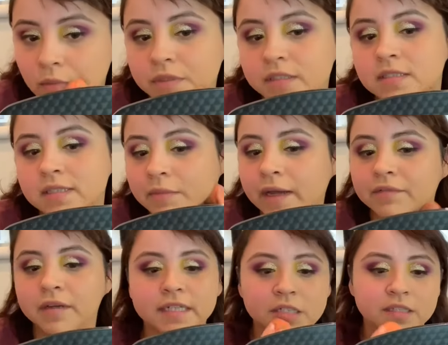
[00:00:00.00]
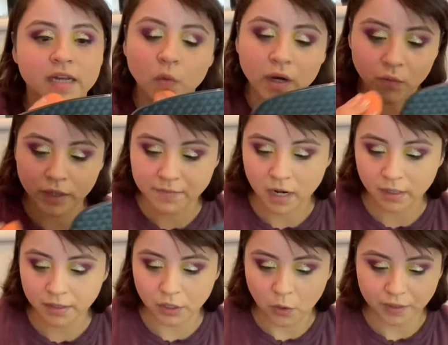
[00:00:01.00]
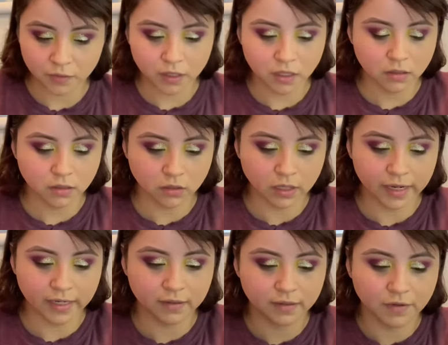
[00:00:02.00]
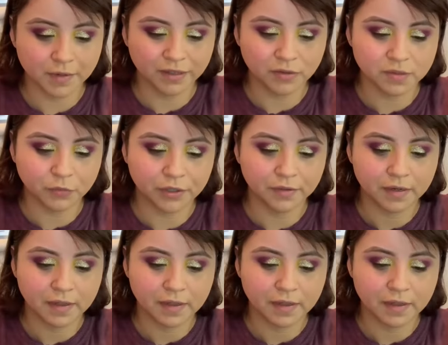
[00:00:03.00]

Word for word: this is like my foundation that I wear when I'm not gonna go anywhere or like I'm not gonna go somewhere